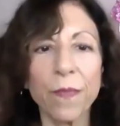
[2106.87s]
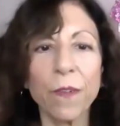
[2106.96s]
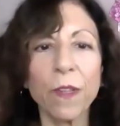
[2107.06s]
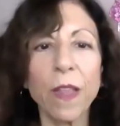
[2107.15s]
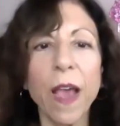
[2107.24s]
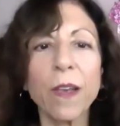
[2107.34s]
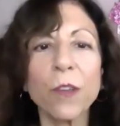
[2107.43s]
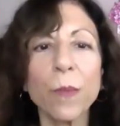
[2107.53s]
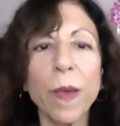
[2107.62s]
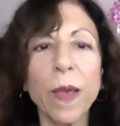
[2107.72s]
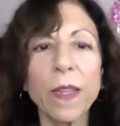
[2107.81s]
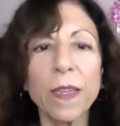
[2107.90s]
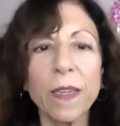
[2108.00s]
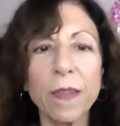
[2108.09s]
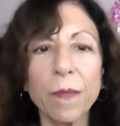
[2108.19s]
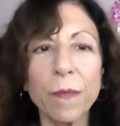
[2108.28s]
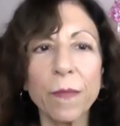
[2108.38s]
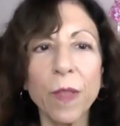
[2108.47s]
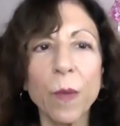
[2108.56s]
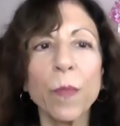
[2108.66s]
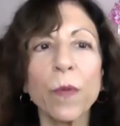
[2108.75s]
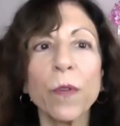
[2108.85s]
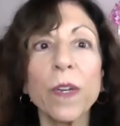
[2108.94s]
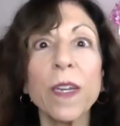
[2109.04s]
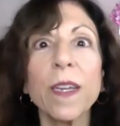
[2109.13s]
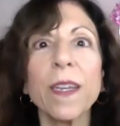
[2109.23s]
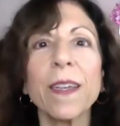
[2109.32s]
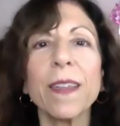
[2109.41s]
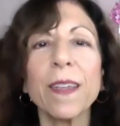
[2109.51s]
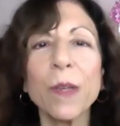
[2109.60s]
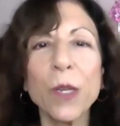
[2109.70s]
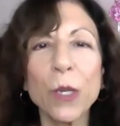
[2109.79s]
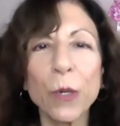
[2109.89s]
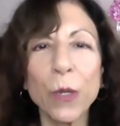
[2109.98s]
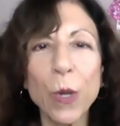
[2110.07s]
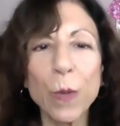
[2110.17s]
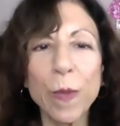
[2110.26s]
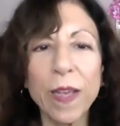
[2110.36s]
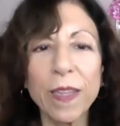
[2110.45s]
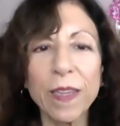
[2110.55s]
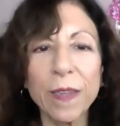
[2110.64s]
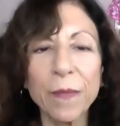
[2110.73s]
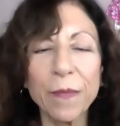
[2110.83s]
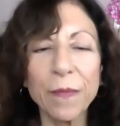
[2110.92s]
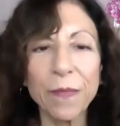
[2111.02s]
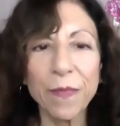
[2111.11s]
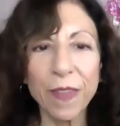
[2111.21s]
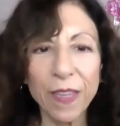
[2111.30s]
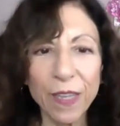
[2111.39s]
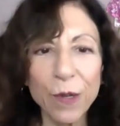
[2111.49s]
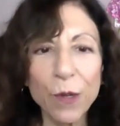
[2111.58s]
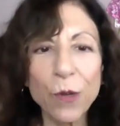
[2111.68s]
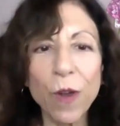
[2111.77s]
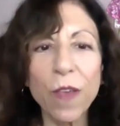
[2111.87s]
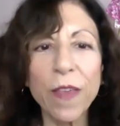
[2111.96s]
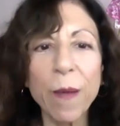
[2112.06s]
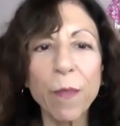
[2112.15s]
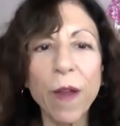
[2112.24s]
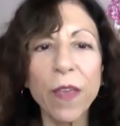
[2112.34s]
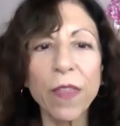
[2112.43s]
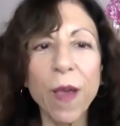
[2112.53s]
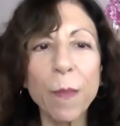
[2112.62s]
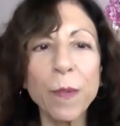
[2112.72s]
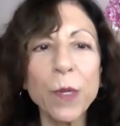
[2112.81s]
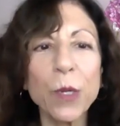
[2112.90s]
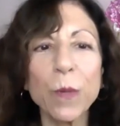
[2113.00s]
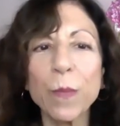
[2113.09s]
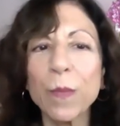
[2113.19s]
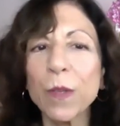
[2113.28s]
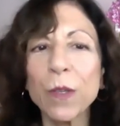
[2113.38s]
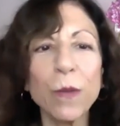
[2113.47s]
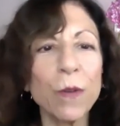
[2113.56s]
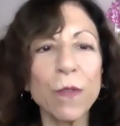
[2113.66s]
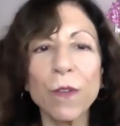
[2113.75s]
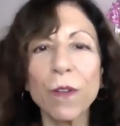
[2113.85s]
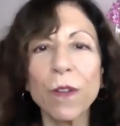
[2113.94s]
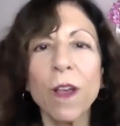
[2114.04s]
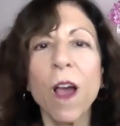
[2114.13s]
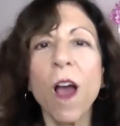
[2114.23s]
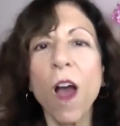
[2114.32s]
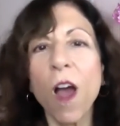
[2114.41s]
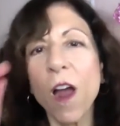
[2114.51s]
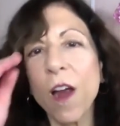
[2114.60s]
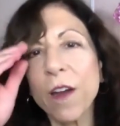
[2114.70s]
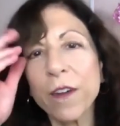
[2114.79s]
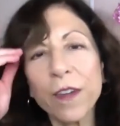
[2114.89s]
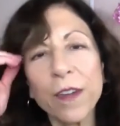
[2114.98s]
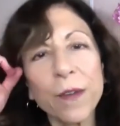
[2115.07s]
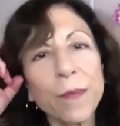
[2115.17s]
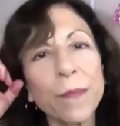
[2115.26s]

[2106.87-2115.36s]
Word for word: Relax your belly, breathe into your low belly and draw that breath up into your beautiful heart.